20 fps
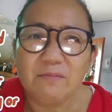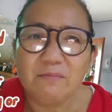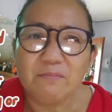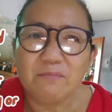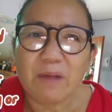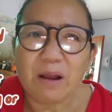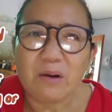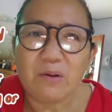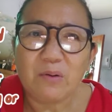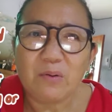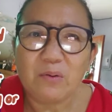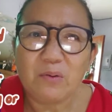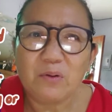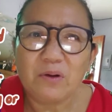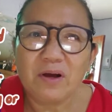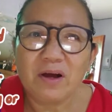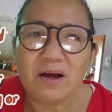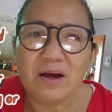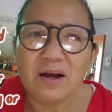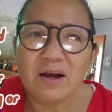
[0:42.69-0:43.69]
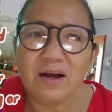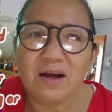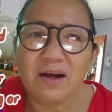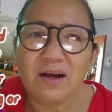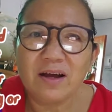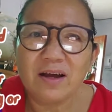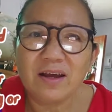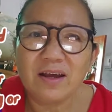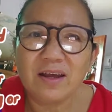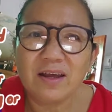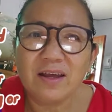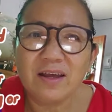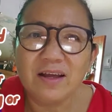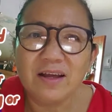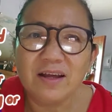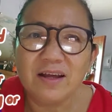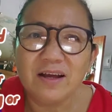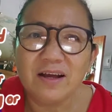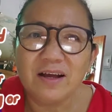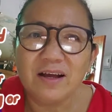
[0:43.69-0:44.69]
malunggay
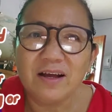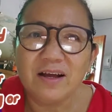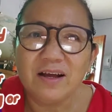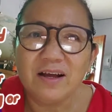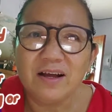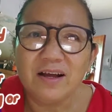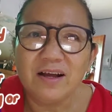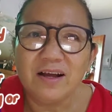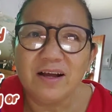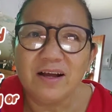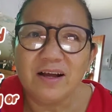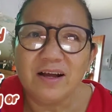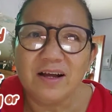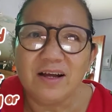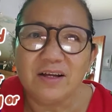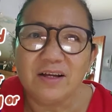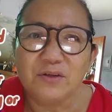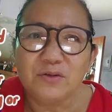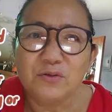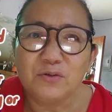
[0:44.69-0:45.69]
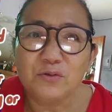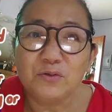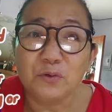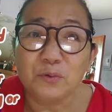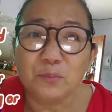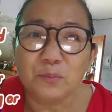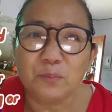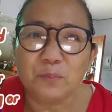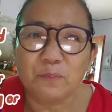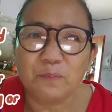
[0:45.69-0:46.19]
soup.